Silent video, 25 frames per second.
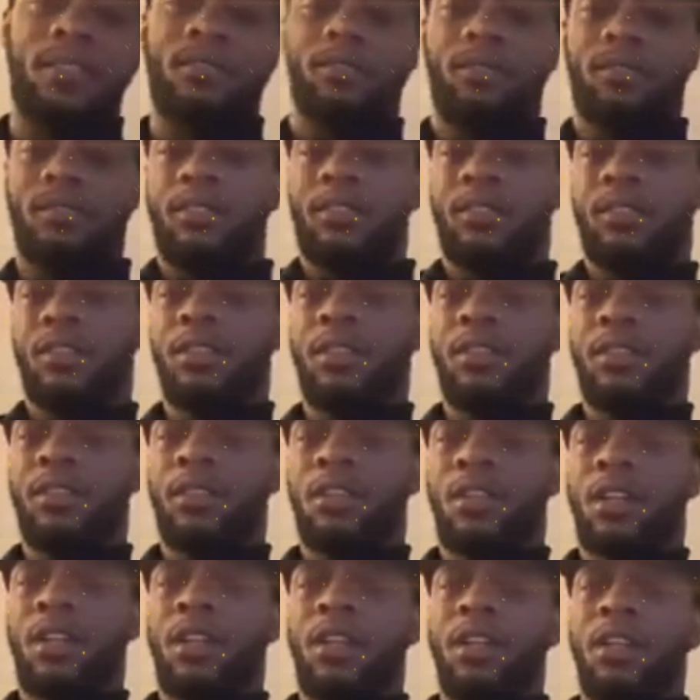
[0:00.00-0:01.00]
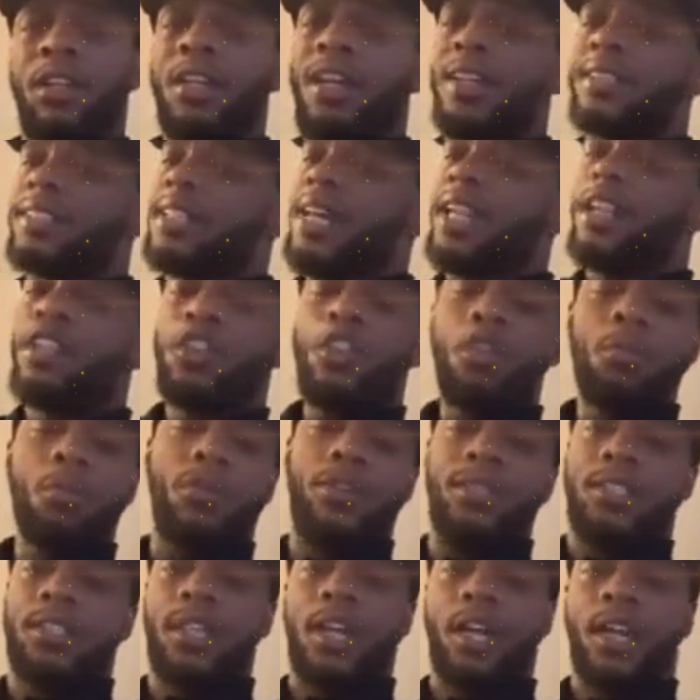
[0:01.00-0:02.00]
it. Y'all said it
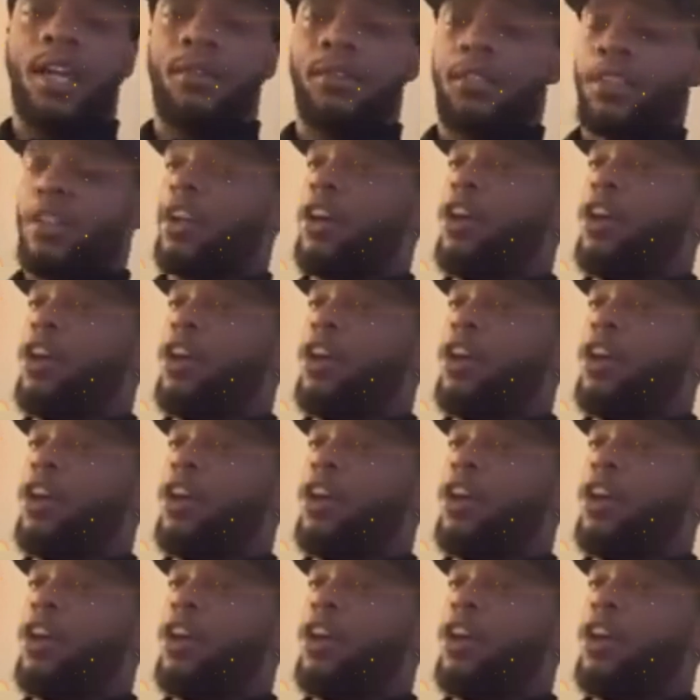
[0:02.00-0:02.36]
numerous times.